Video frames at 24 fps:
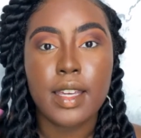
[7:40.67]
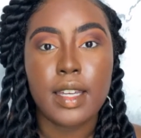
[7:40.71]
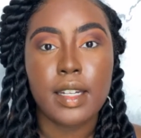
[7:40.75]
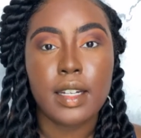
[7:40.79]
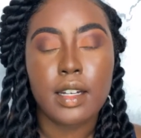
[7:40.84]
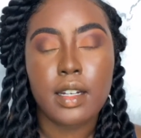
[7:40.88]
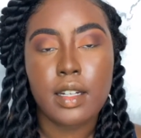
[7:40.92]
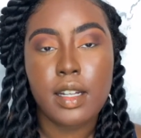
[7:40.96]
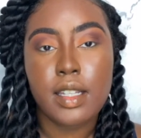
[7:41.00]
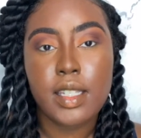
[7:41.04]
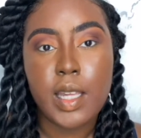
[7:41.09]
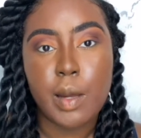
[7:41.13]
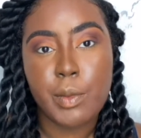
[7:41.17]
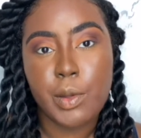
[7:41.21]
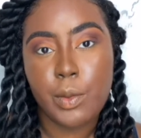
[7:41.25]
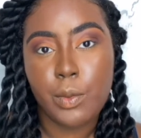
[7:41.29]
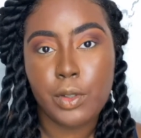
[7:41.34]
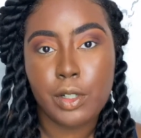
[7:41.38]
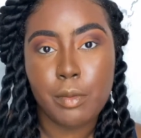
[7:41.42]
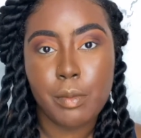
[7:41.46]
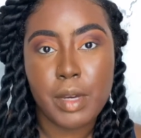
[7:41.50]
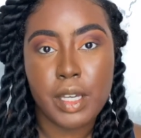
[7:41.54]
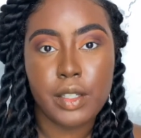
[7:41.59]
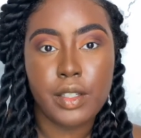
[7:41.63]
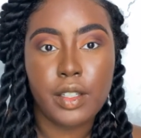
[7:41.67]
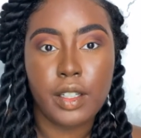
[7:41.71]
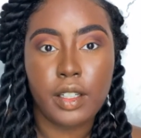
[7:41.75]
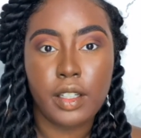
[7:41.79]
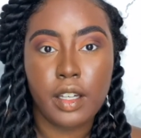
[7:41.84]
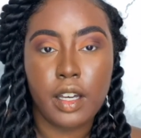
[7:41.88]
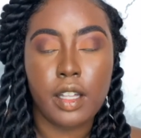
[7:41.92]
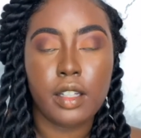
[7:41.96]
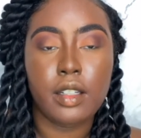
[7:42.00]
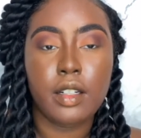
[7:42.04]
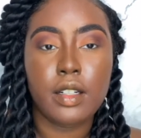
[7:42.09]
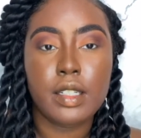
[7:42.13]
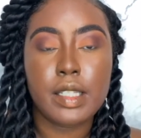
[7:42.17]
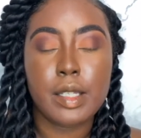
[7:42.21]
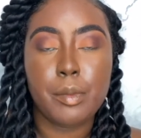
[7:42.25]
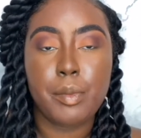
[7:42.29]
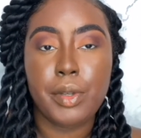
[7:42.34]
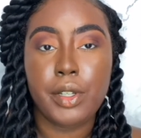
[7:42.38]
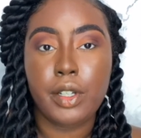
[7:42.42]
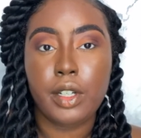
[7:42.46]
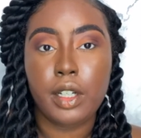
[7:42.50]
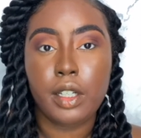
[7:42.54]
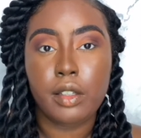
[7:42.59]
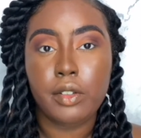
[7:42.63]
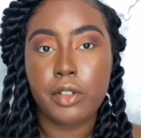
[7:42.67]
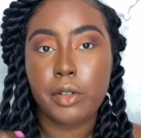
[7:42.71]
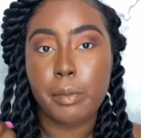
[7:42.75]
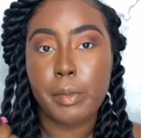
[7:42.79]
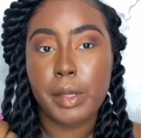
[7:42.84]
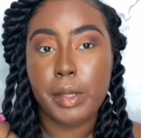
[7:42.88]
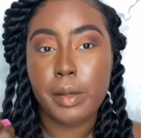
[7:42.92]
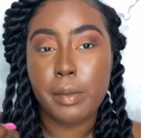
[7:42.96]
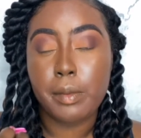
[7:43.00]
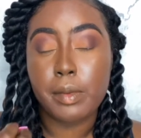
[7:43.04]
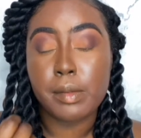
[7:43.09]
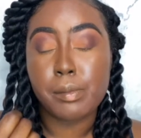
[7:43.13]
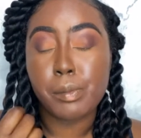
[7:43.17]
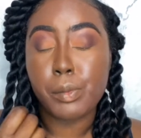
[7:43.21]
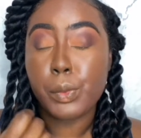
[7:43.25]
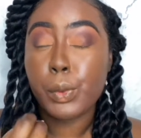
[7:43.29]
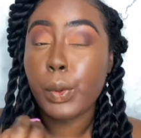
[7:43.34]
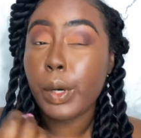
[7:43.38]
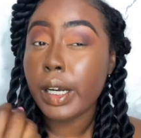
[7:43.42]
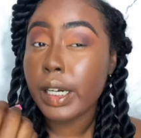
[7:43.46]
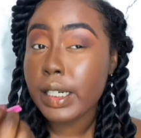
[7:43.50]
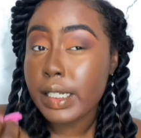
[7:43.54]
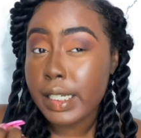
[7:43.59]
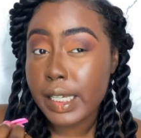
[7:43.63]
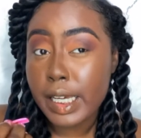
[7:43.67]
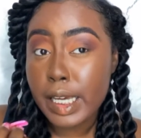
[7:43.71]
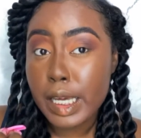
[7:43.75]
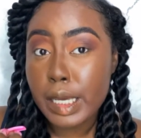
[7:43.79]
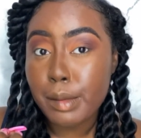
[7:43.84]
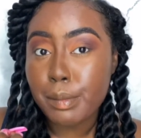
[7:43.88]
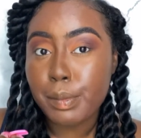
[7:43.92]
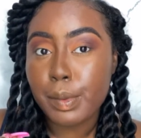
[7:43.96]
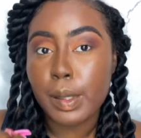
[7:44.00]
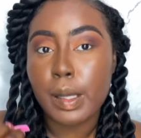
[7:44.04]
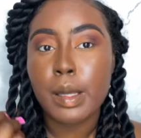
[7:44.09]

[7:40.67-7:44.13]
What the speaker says: Anytime you want to make your colors appear a little bit more deep,